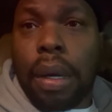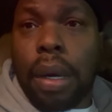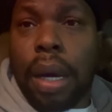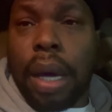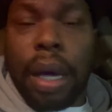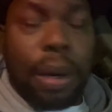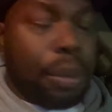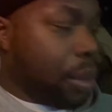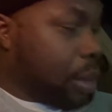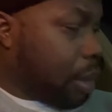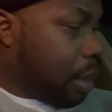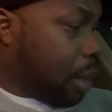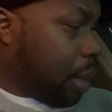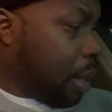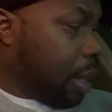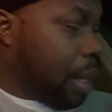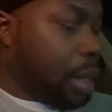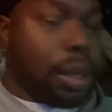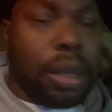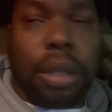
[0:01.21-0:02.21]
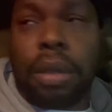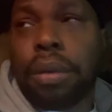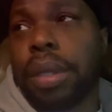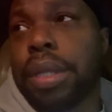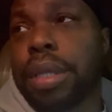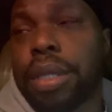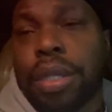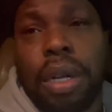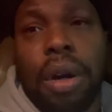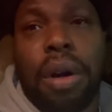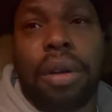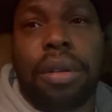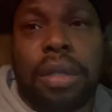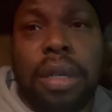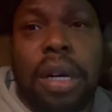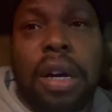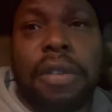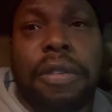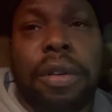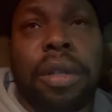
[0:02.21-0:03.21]
Hey, what's good? So this starts
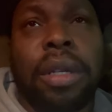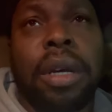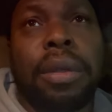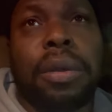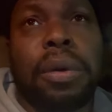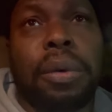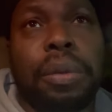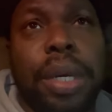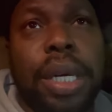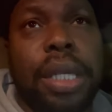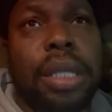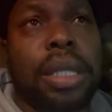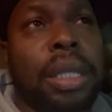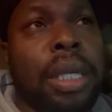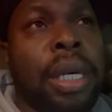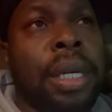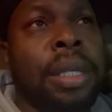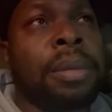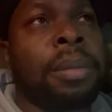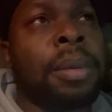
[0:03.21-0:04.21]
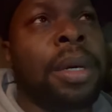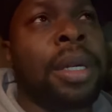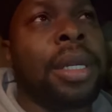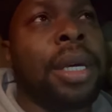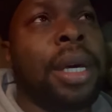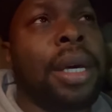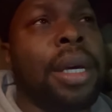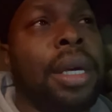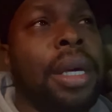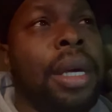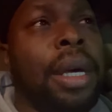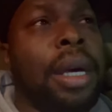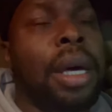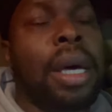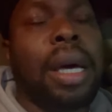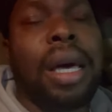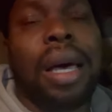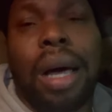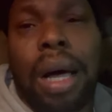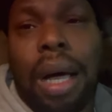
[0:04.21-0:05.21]
off another week. Today's Monday.
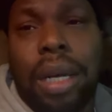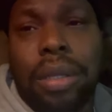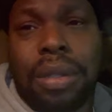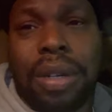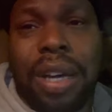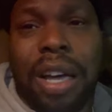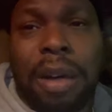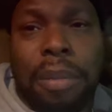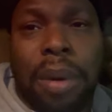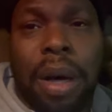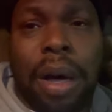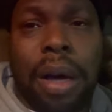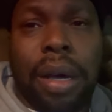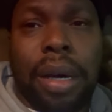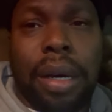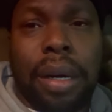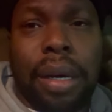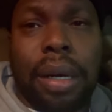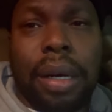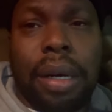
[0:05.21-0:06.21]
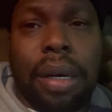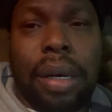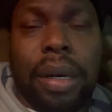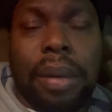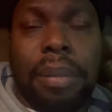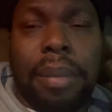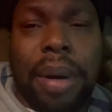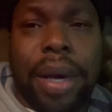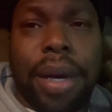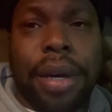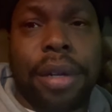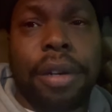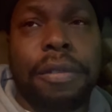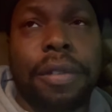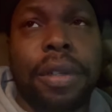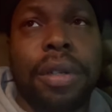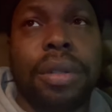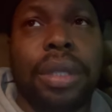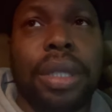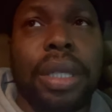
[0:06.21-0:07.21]
I also have my my
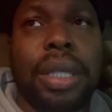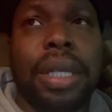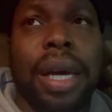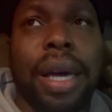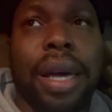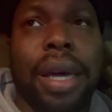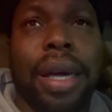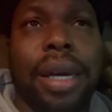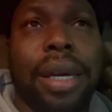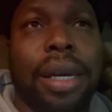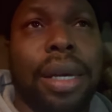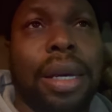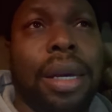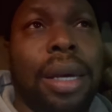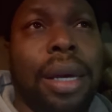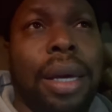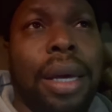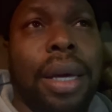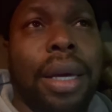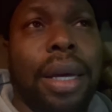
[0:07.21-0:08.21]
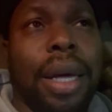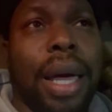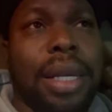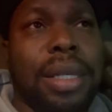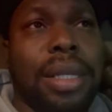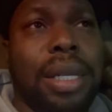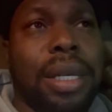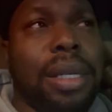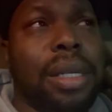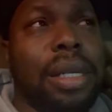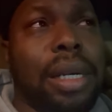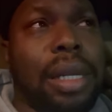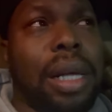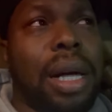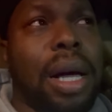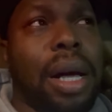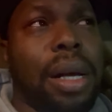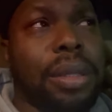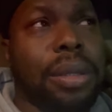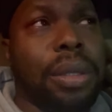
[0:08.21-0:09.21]
interview today at 10
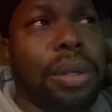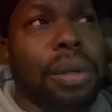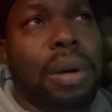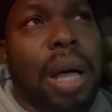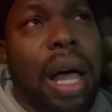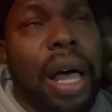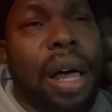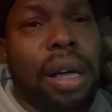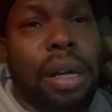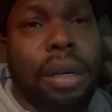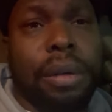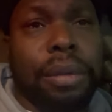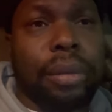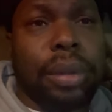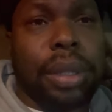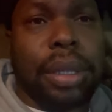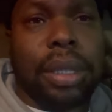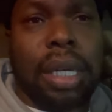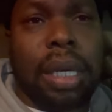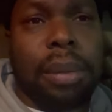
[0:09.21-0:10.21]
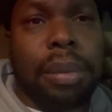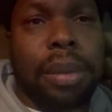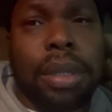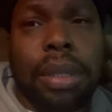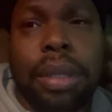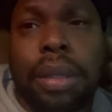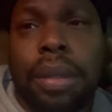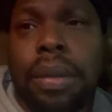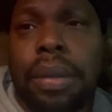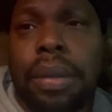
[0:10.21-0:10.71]
o'clock. So I'll, what time is it?